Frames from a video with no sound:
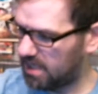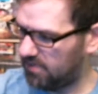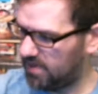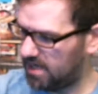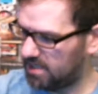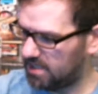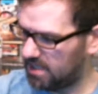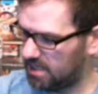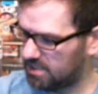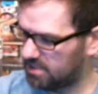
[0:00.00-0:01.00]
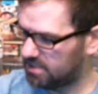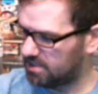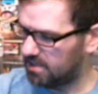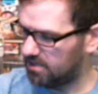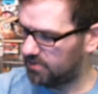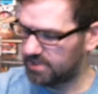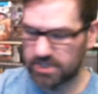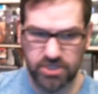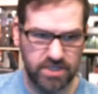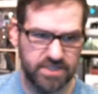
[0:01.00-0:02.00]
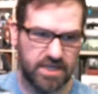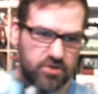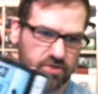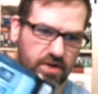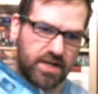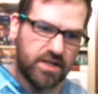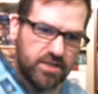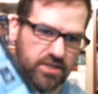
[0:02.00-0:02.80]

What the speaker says: and then the digital soundtrack on a